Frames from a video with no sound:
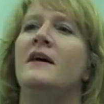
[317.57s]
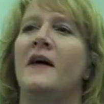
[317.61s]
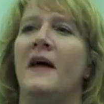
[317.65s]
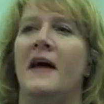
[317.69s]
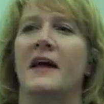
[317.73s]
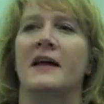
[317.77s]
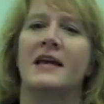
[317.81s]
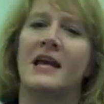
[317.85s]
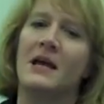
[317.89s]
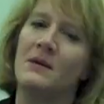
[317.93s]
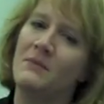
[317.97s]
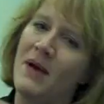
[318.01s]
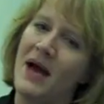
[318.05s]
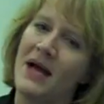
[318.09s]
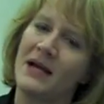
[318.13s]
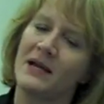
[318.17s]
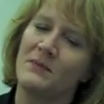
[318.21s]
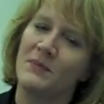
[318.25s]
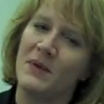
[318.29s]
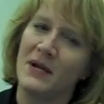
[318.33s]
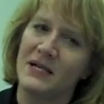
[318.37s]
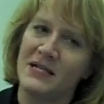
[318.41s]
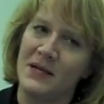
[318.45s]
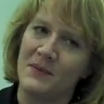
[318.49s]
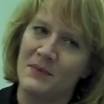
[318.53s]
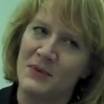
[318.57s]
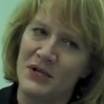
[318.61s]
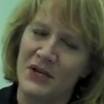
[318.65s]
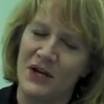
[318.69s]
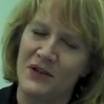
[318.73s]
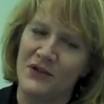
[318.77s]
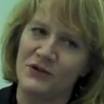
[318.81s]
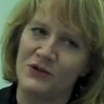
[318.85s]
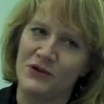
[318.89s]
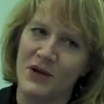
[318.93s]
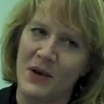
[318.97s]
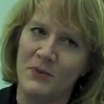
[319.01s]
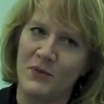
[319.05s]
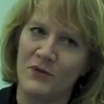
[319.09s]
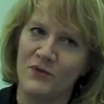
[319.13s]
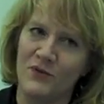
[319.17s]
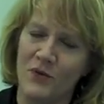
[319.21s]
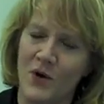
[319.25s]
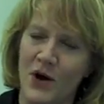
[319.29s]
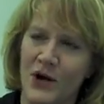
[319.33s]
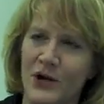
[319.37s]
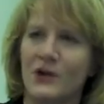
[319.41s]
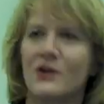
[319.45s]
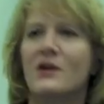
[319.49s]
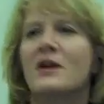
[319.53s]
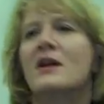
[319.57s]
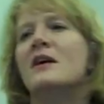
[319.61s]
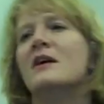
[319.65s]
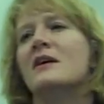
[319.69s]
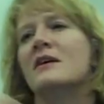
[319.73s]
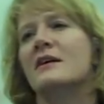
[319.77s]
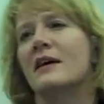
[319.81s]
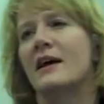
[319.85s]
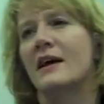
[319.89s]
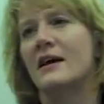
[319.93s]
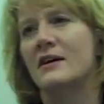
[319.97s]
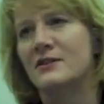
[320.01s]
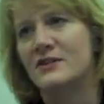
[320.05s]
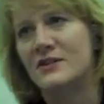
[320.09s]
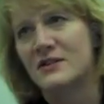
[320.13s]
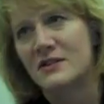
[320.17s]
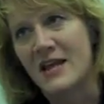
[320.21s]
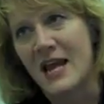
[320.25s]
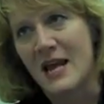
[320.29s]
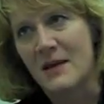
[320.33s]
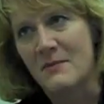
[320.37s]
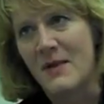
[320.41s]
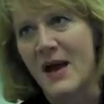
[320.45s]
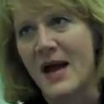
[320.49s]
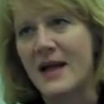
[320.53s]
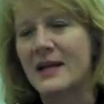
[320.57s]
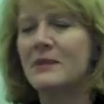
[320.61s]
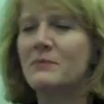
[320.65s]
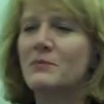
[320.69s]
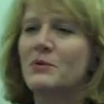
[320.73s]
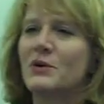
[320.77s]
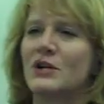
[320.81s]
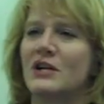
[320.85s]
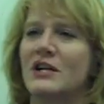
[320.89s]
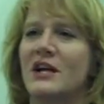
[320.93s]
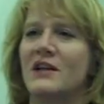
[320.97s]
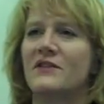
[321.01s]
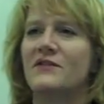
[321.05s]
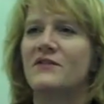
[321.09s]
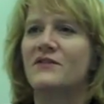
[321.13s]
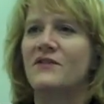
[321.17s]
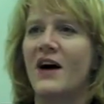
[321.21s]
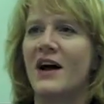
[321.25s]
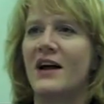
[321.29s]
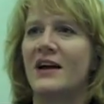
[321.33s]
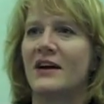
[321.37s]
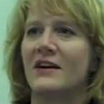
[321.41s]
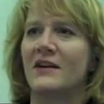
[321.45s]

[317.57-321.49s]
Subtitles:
and came back and picked up another drop of water and came back and put it on the fire.